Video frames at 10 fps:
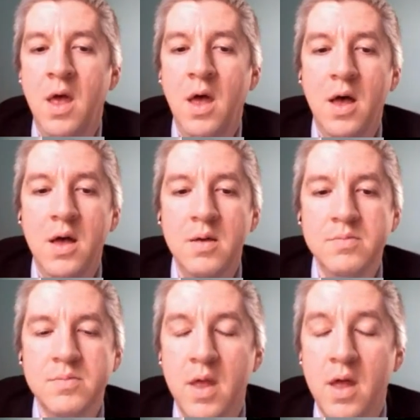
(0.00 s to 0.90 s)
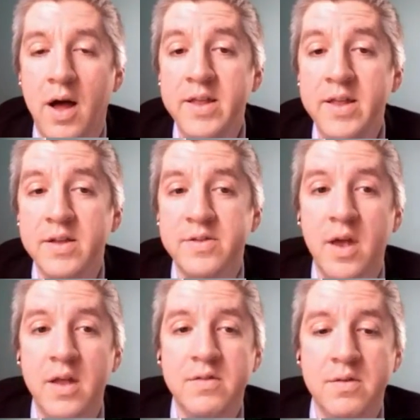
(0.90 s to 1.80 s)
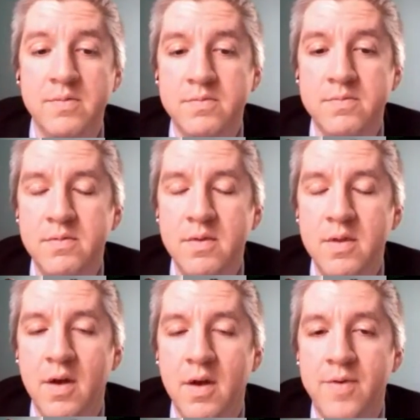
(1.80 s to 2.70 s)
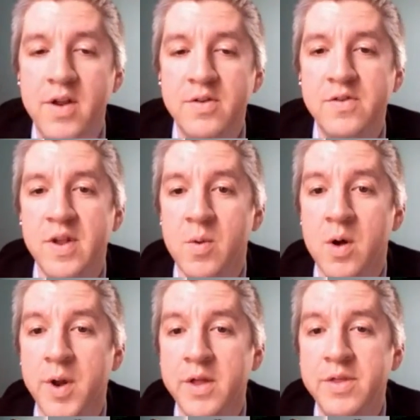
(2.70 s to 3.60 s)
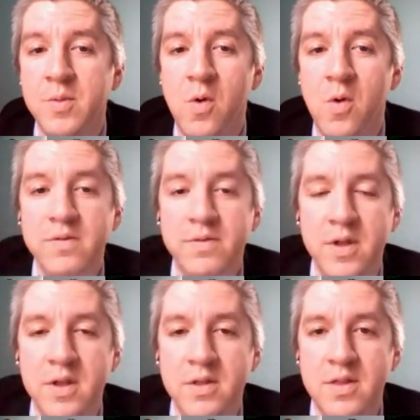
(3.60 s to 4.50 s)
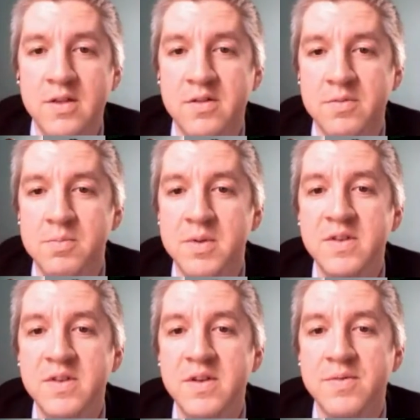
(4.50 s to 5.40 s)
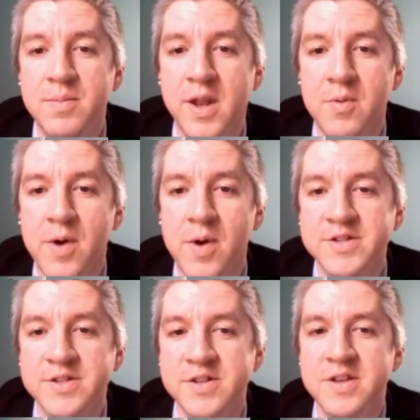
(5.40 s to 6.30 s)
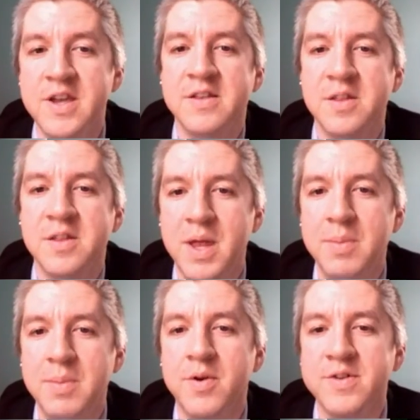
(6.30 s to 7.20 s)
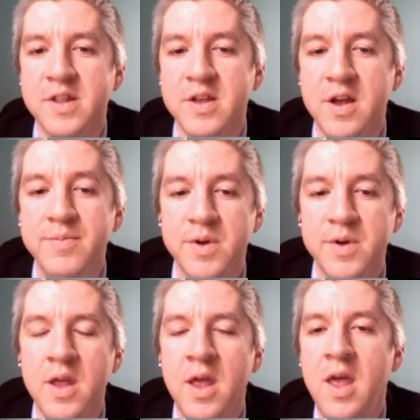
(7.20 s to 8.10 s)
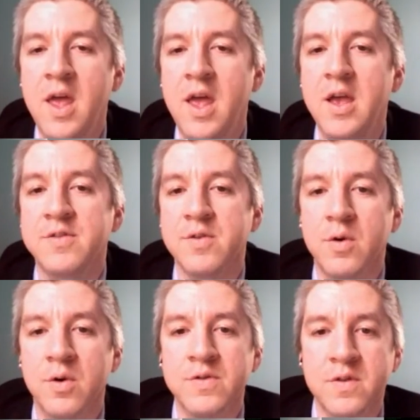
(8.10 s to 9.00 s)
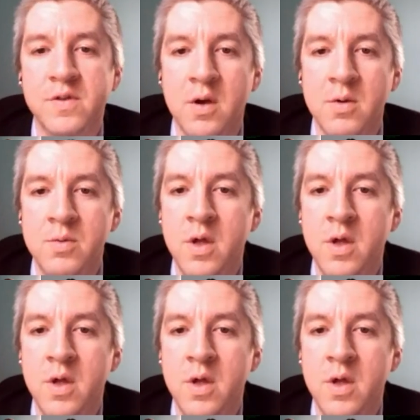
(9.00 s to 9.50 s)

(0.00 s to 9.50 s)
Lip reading: I think it's a very interesting world, but I think one of the things that's missing from that equation is it the people or is it the government, is also